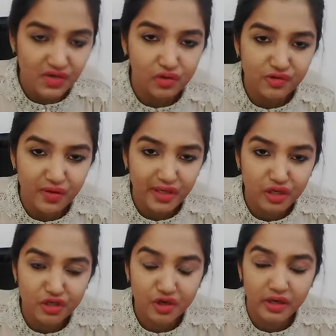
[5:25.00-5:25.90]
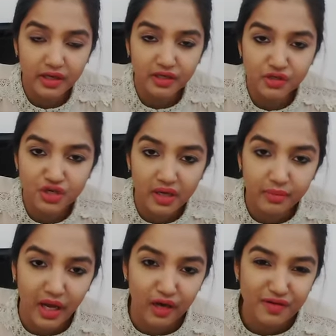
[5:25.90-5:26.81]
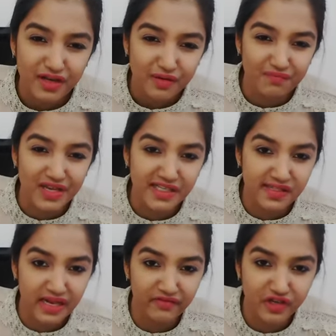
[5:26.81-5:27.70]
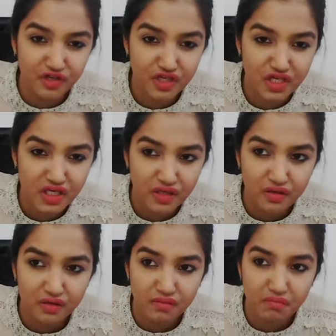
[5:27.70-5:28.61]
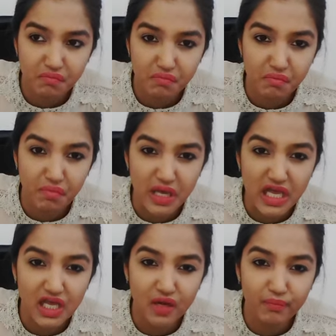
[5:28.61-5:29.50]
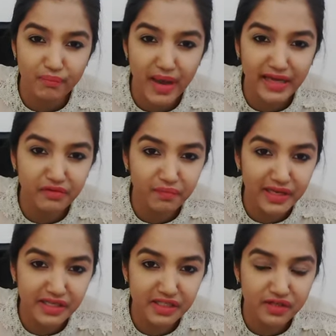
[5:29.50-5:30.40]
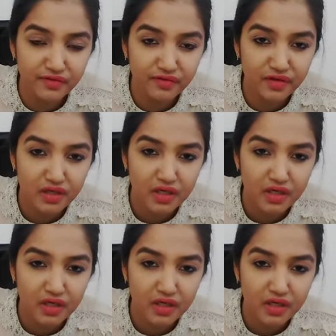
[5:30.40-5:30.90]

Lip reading: is also an energy about being selfish, being manipulative,